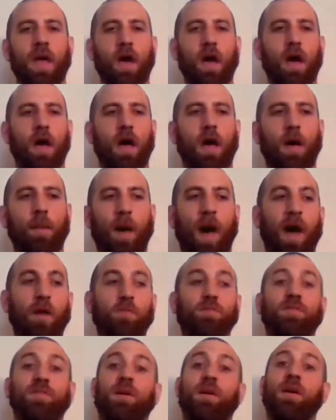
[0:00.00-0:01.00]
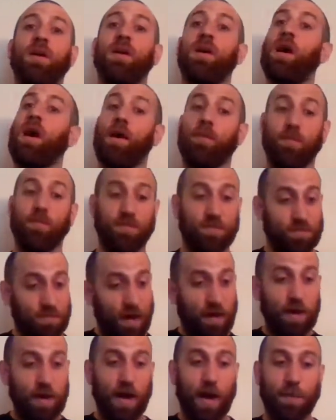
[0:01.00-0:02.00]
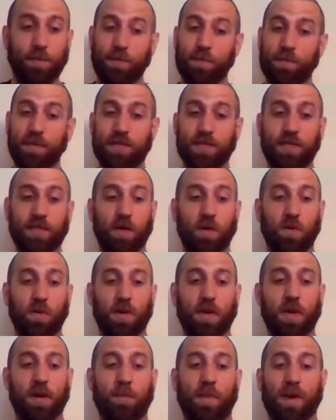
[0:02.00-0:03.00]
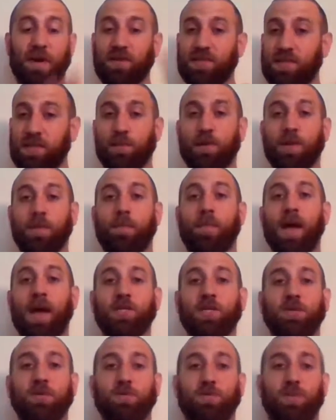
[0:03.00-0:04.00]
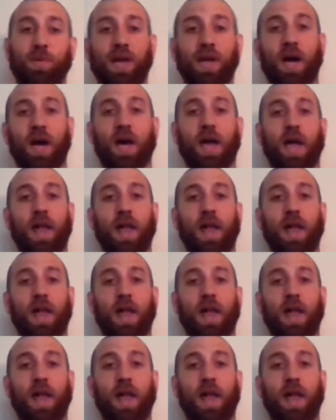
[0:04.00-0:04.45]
I was very optimistic going in about some of the matchups we got,